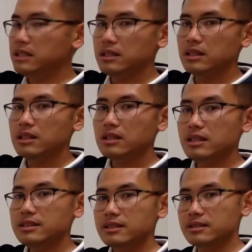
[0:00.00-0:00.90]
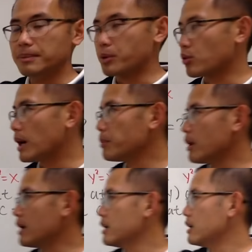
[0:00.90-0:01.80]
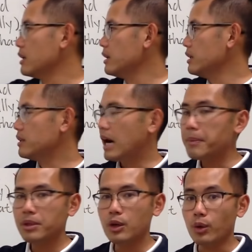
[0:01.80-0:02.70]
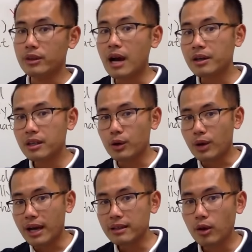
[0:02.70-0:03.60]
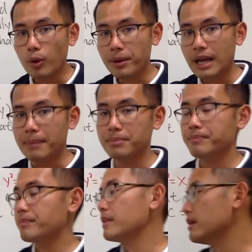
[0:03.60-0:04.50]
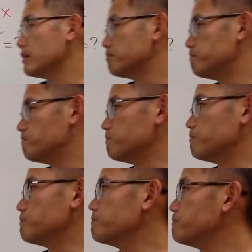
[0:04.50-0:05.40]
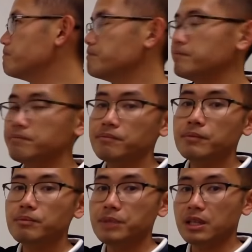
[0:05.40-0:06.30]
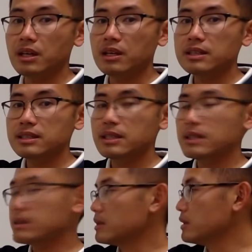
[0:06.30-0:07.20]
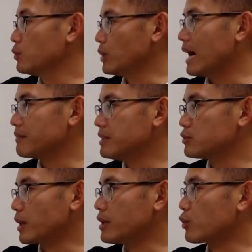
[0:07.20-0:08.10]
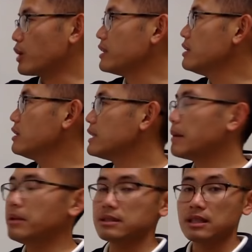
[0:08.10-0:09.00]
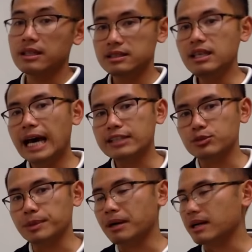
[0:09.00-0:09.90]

c, this is the parabola either up here or down here, right? Open up. Hmm. Because we have this right here already. That means c has to be